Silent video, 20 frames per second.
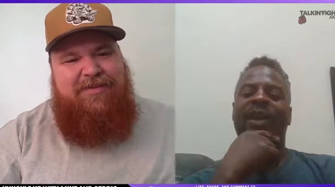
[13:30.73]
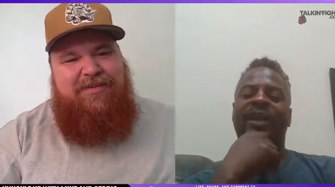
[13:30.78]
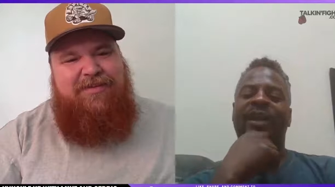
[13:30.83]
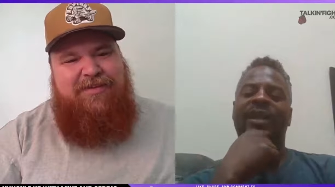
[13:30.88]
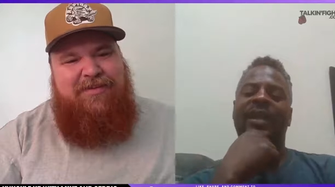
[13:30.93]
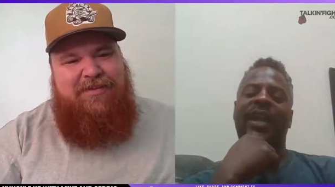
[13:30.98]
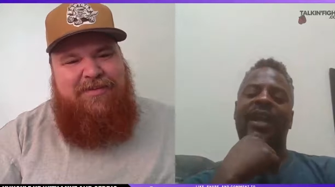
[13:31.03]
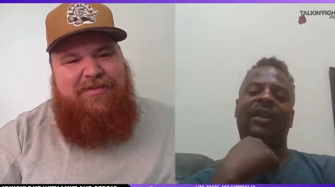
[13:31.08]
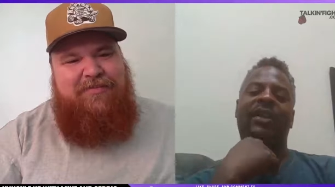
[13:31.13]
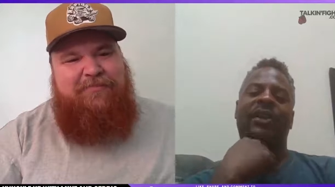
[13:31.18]

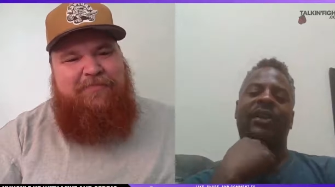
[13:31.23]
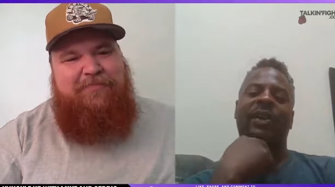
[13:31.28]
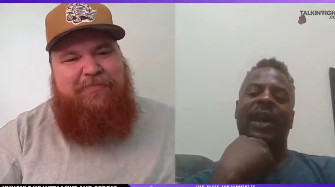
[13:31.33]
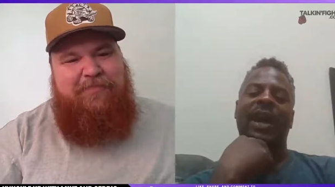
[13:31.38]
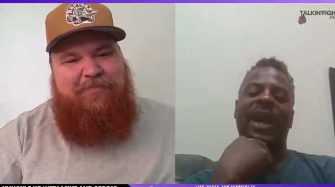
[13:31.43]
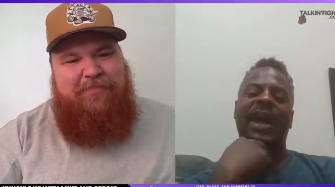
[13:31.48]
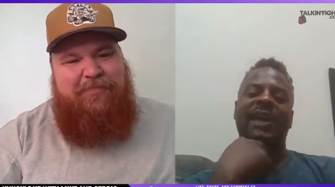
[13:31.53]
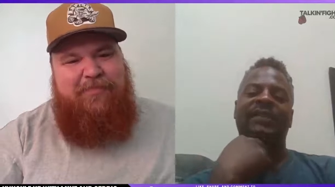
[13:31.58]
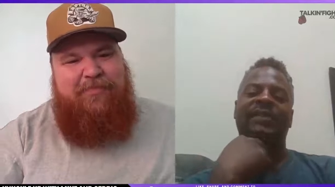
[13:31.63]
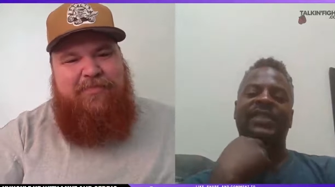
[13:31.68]
Speaker 1: But I don't know.
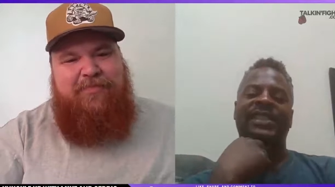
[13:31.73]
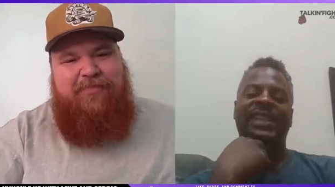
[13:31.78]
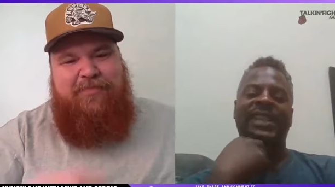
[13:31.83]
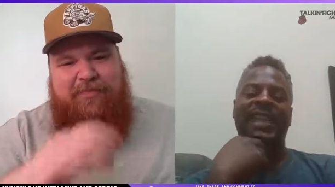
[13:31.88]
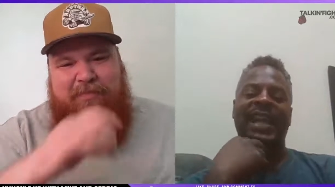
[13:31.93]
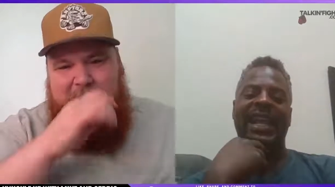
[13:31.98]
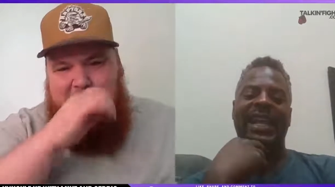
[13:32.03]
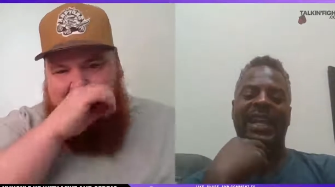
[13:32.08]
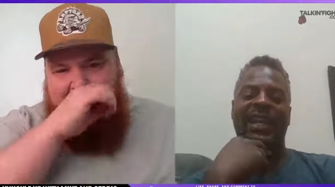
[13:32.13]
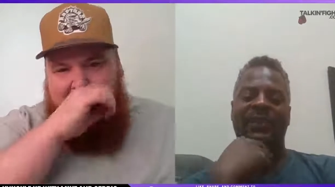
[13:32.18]
I, I haven't
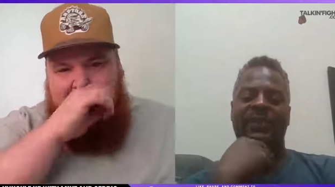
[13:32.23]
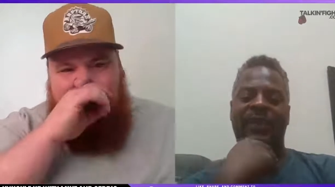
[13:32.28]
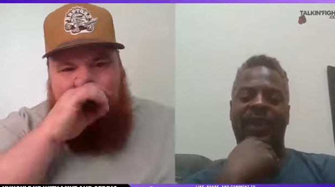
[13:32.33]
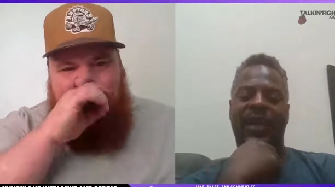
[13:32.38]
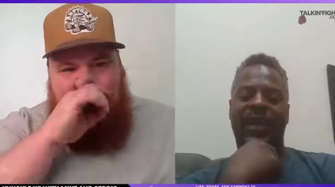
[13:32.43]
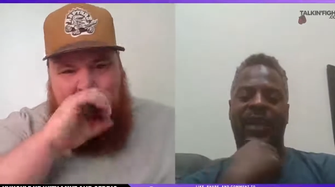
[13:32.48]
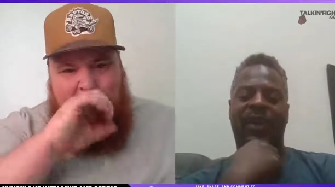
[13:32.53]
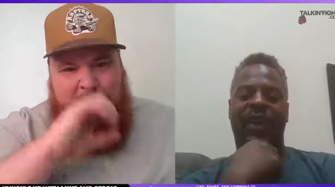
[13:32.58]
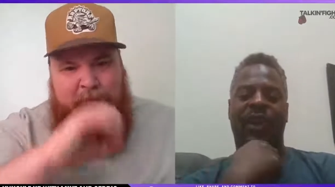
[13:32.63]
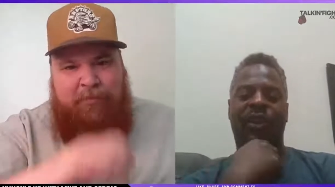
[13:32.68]
seen any of
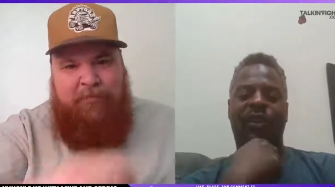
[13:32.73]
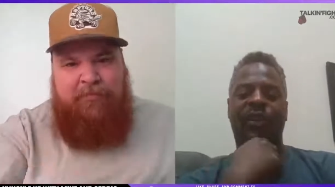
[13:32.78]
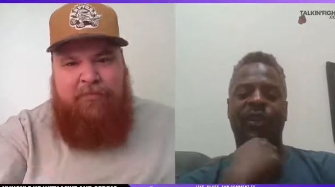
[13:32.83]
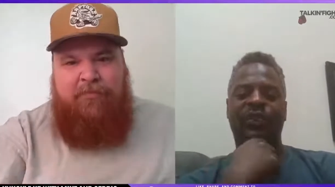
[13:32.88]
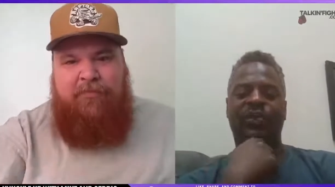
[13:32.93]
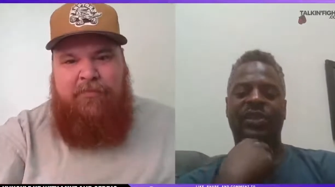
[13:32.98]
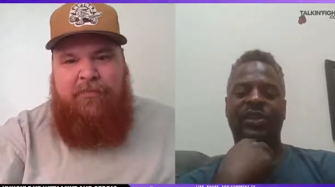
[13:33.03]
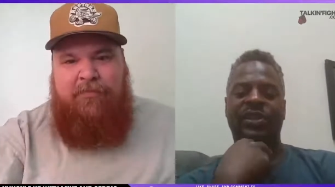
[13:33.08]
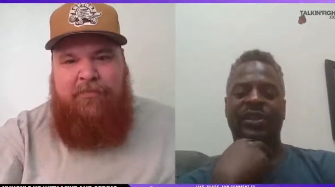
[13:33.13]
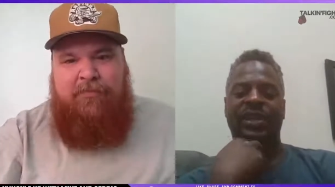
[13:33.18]
uh,
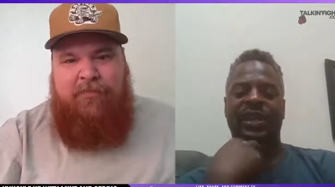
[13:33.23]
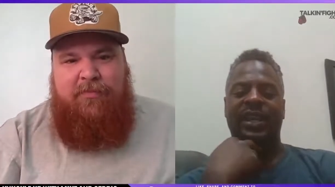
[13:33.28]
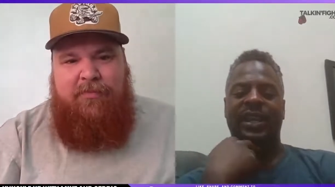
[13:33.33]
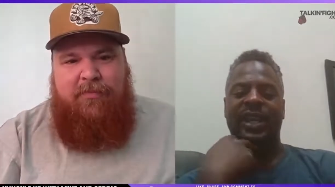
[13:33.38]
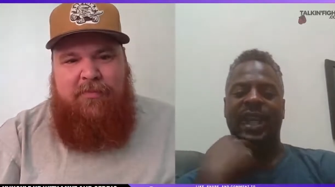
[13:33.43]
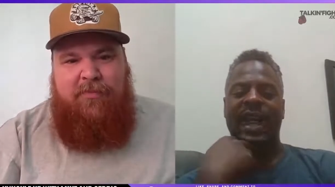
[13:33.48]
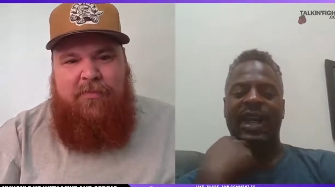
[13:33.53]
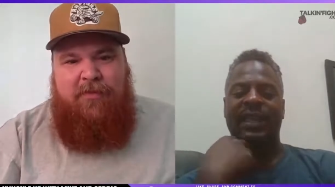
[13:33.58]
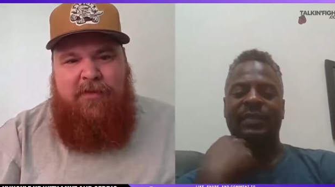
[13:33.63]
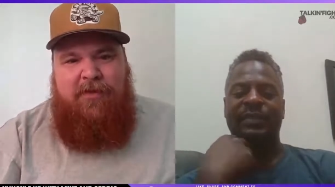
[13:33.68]
Carlos's
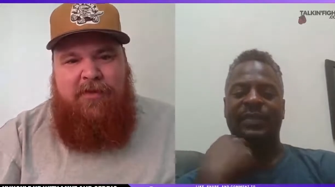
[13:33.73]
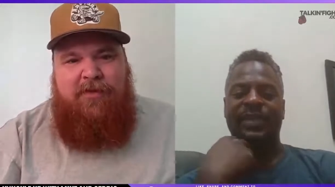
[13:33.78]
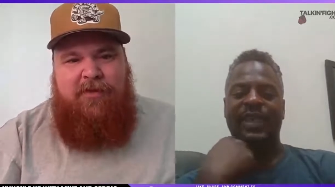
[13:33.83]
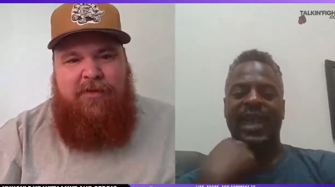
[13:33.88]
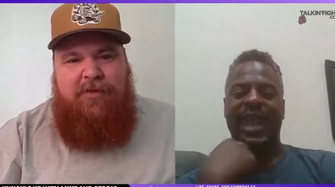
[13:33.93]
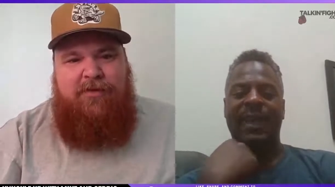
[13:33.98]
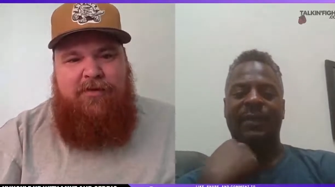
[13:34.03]
uh, Adams